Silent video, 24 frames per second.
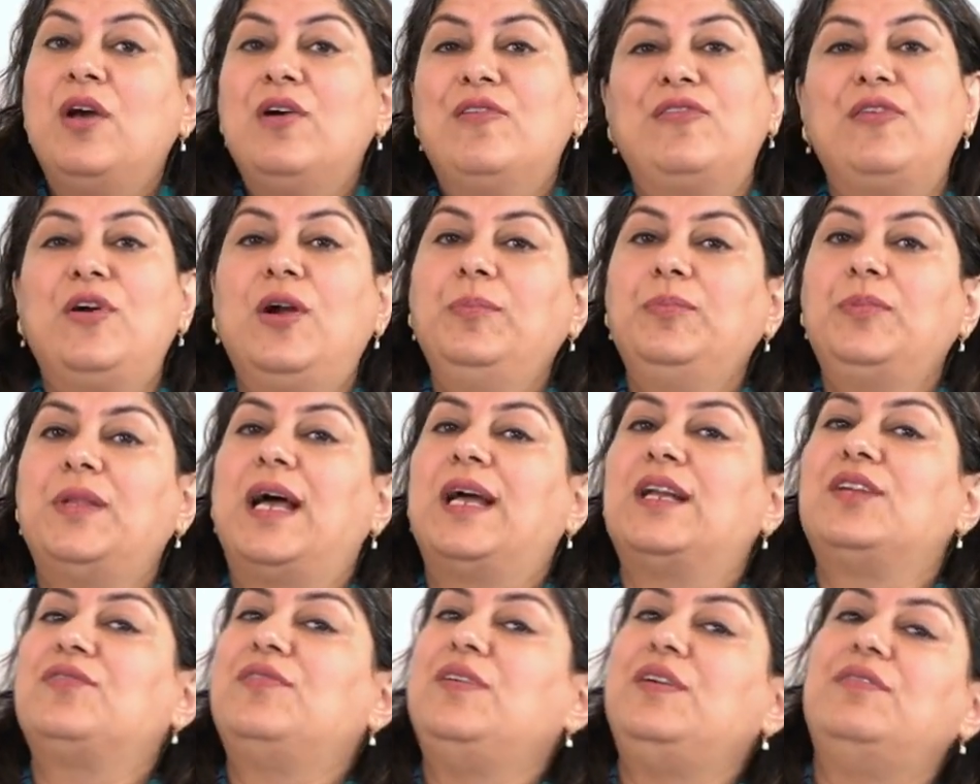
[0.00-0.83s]
From
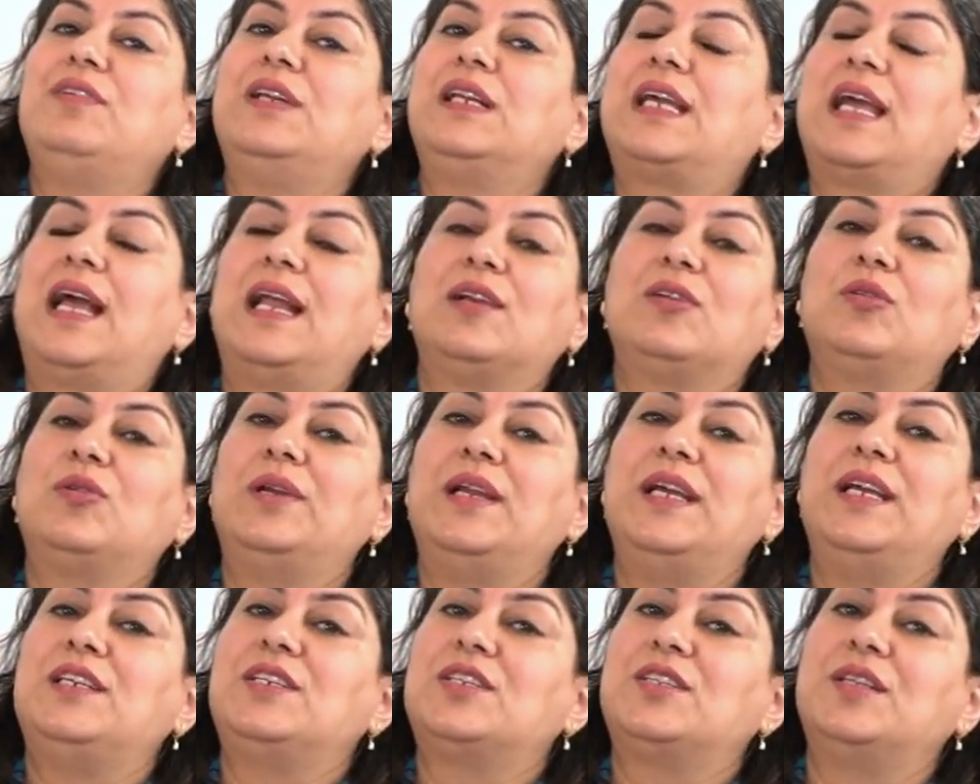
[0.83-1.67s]
that, we will
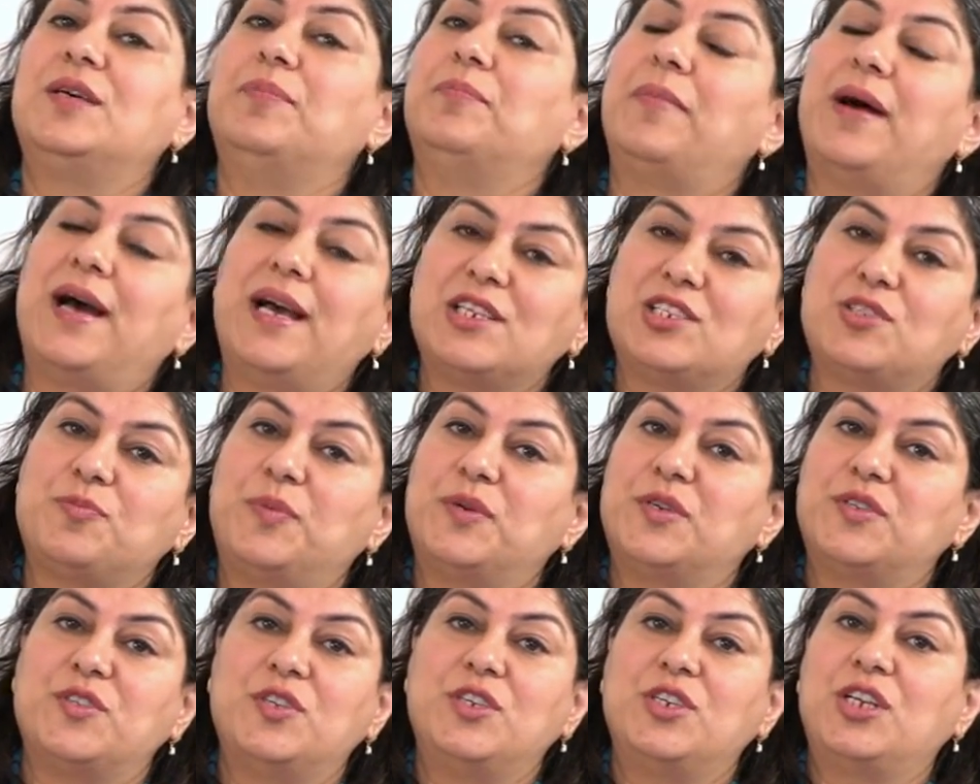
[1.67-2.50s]
calculate the mass
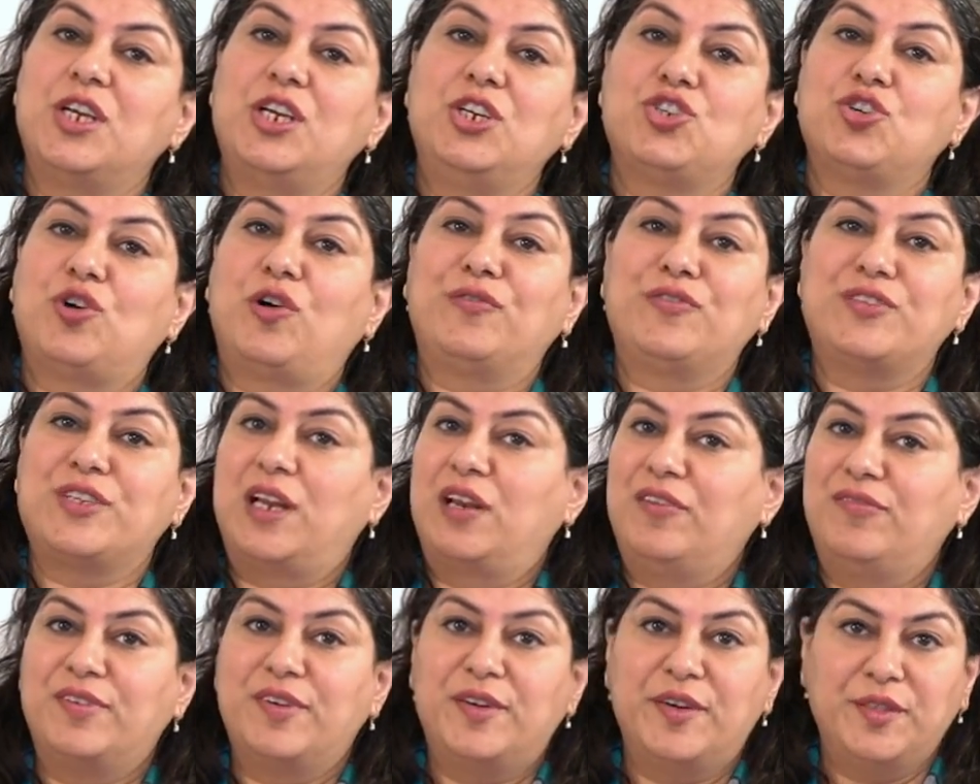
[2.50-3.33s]
percentage of
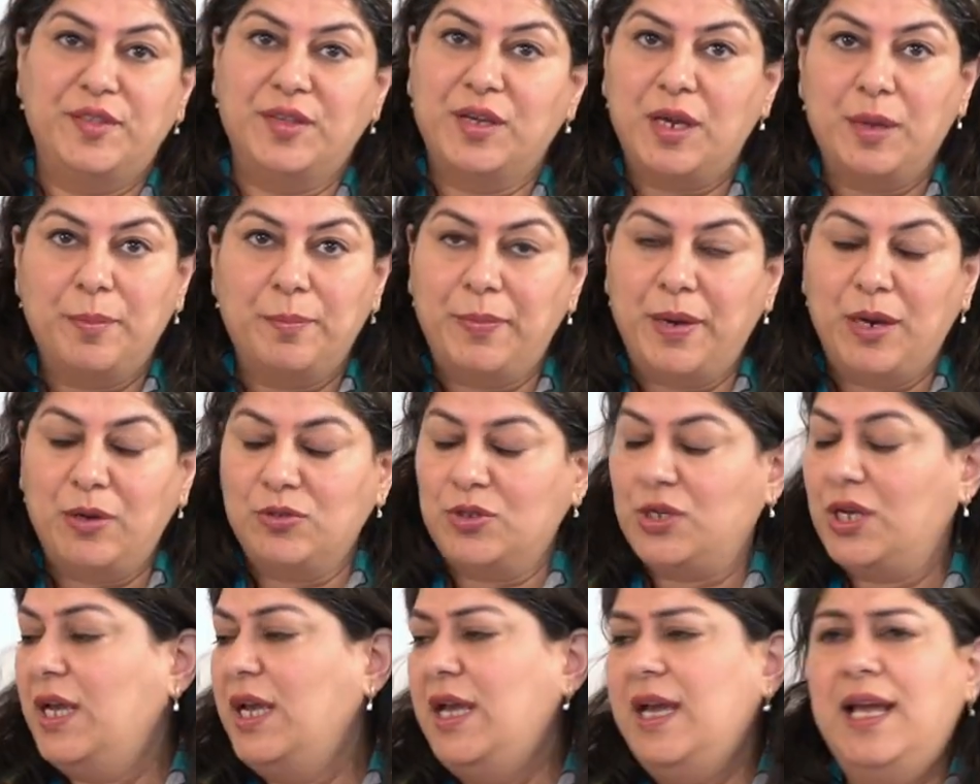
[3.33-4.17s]
sulfur in the
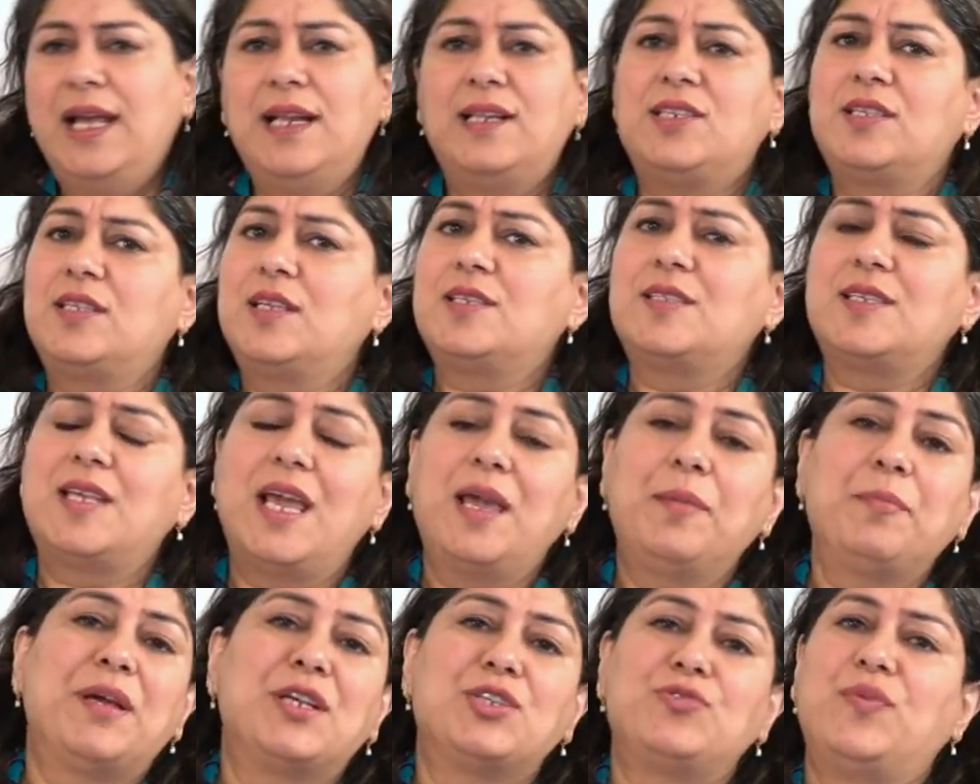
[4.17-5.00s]
compound. It's the
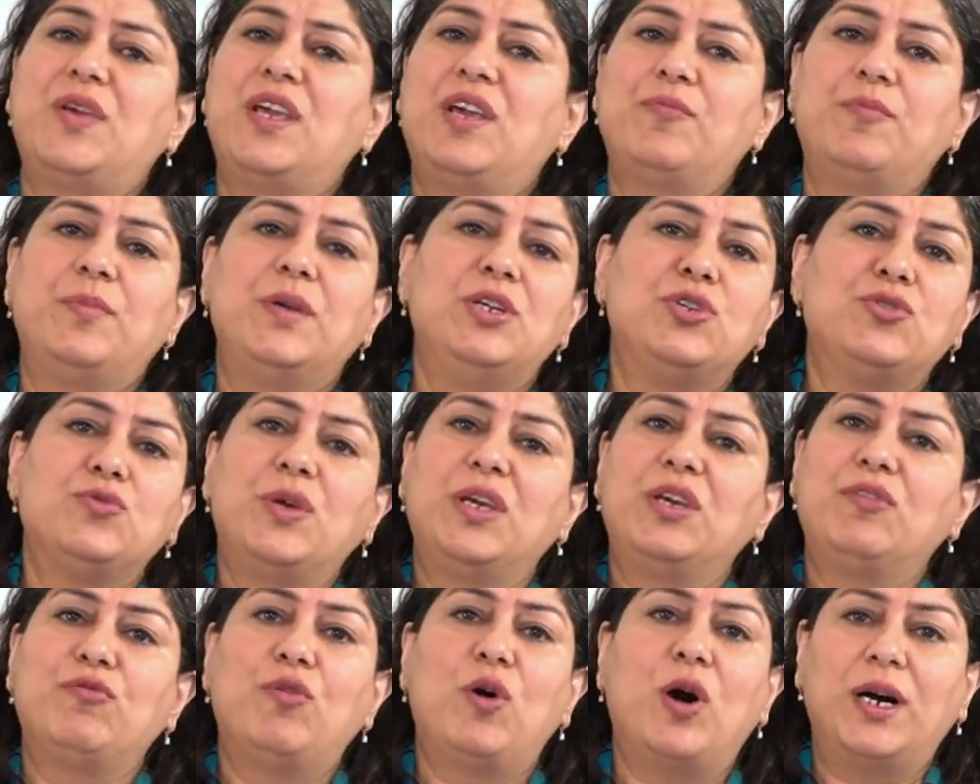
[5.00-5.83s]
same as we have been
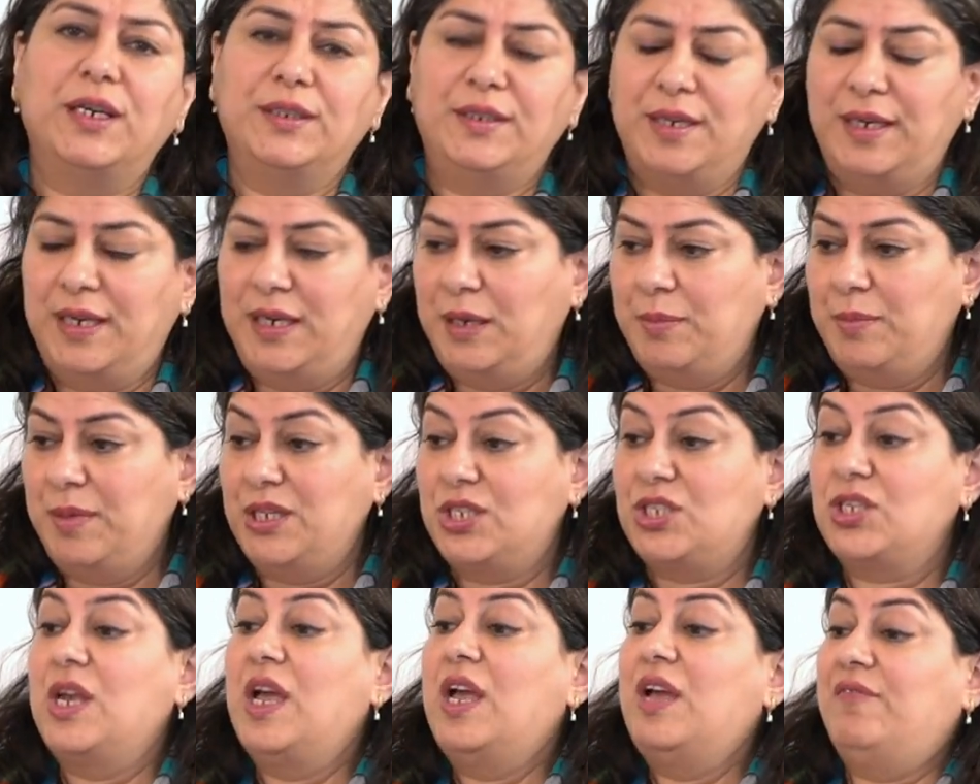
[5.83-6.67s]
doing for other
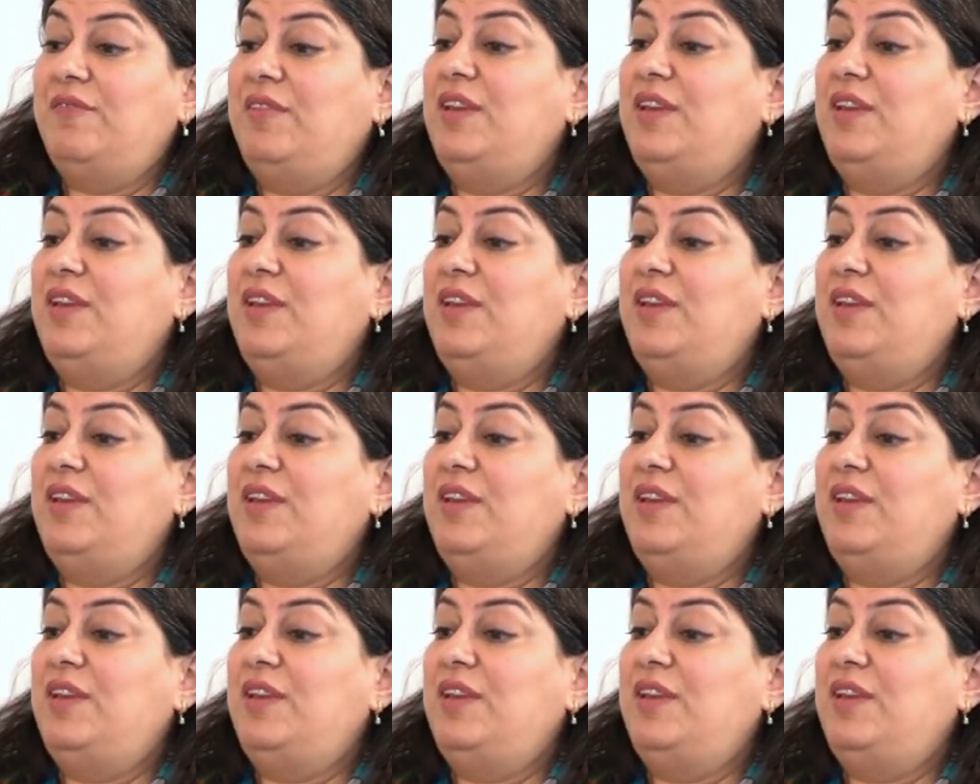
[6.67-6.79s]
elements.